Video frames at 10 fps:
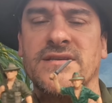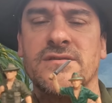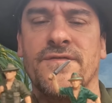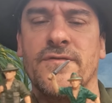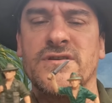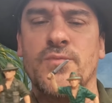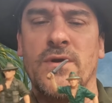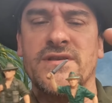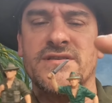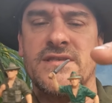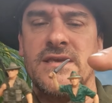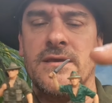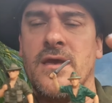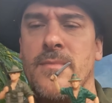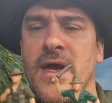so the first one is the
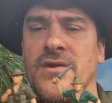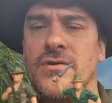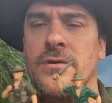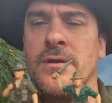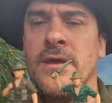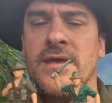commander.